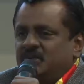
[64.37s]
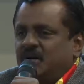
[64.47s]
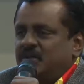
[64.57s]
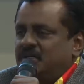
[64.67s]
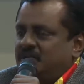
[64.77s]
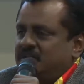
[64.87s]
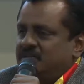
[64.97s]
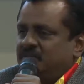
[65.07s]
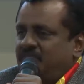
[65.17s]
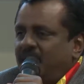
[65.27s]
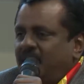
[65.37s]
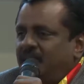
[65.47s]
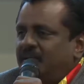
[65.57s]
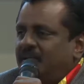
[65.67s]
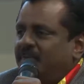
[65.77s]
to town and country
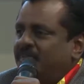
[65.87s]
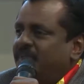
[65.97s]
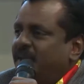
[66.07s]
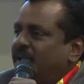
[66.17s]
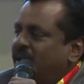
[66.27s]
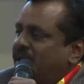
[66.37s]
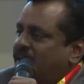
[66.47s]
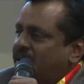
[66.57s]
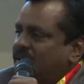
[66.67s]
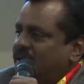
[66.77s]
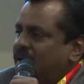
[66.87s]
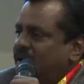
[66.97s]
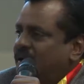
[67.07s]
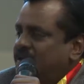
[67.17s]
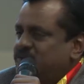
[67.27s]
planning, then the
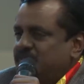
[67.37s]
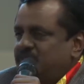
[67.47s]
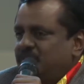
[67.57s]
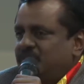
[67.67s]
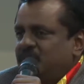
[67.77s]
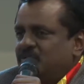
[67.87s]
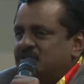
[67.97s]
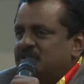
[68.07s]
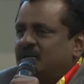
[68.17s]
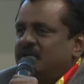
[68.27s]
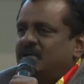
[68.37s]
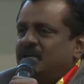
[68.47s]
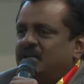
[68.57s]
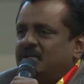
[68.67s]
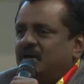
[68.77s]
dealing is between the
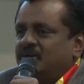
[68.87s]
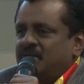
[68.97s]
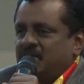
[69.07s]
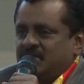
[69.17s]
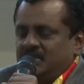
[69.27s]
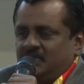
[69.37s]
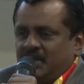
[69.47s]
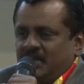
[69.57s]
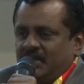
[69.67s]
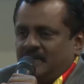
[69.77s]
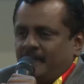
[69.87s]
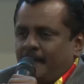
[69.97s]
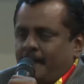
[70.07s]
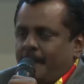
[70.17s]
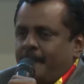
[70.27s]
consultant and town and country planning.
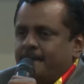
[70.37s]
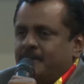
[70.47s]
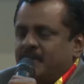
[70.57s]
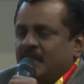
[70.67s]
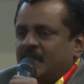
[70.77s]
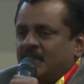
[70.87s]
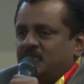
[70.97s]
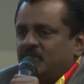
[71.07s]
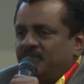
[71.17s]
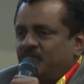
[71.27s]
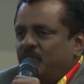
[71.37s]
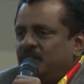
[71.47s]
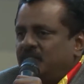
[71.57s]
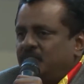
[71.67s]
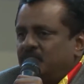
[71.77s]
So if
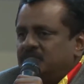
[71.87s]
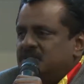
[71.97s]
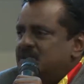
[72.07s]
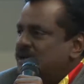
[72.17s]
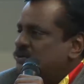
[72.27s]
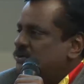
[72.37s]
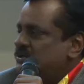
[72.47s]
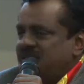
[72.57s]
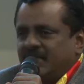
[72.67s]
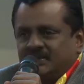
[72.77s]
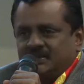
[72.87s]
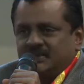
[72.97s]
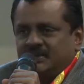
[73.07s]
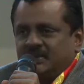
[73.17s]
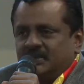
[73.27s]
all the boxes are not
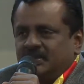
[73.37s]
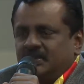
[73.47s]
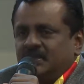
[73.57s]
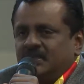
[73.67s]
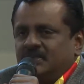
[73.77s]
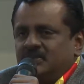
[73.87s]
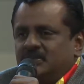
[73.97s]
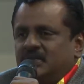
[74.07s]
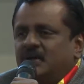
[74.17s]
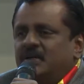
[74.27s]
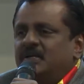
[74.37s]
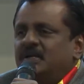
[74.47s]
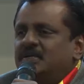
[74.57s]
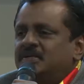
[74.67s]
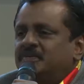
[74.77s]
ticked, so town
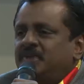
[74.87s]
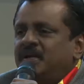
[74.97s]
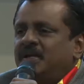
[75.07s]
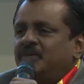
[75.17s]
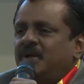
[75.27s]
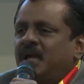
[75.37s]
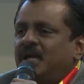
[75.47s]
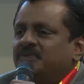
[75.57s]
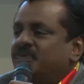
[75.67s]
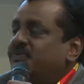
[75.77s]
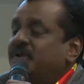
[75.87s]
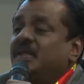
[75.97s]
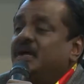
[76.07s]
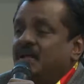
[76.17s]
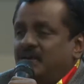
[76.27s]
and country planning will ask for
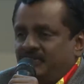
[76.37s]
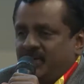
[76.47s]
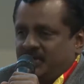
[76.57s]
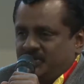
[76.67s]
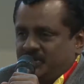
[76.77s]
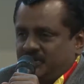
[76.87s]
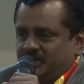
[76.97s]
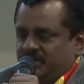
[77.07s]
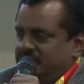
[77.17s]
further clarifications.